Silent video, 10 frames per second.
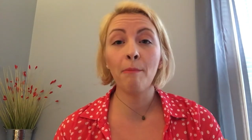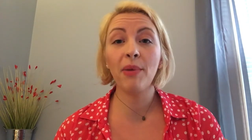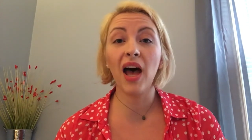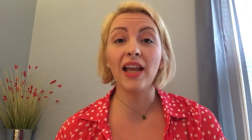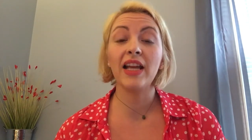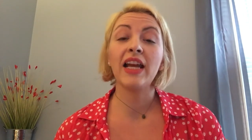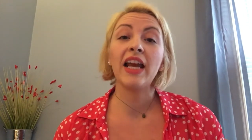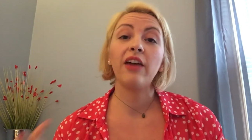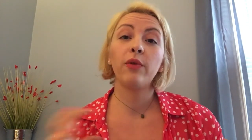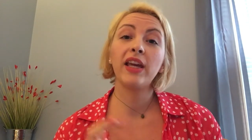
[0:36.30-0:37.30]
But
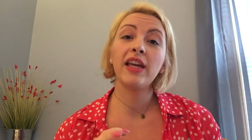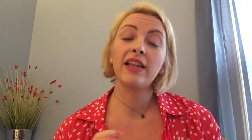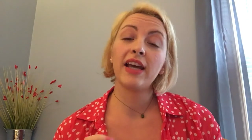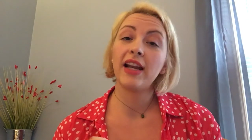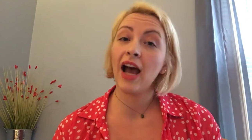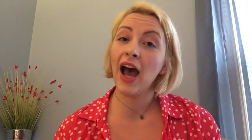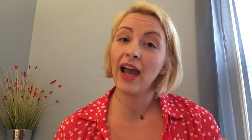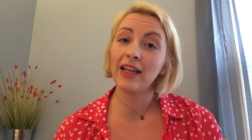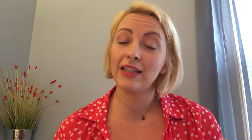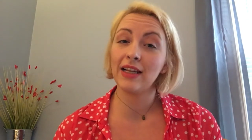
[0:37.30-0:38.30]
if we can get that
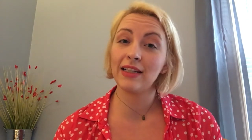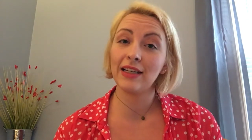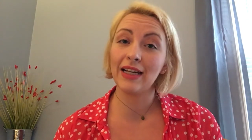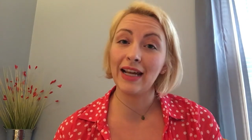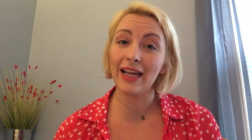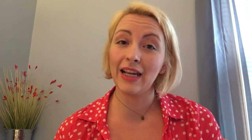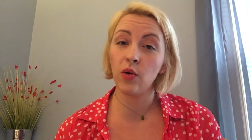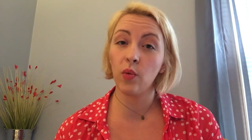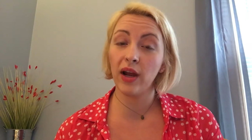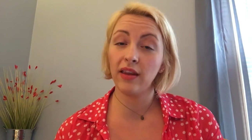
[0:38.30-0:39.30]
high intensity in
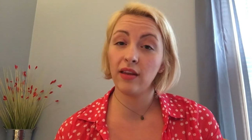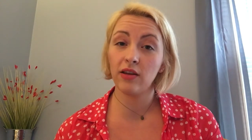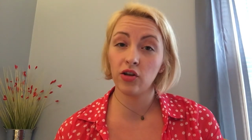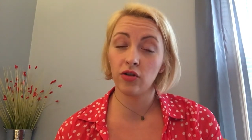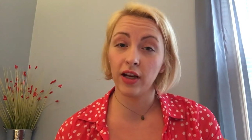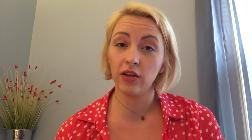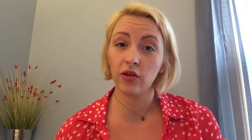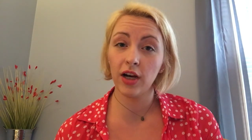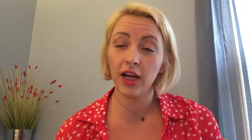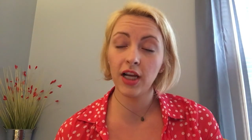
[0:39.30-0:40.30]
with the strength
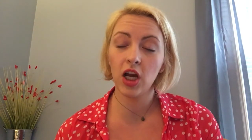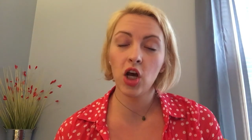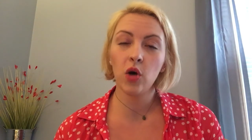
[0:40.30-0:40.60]
training,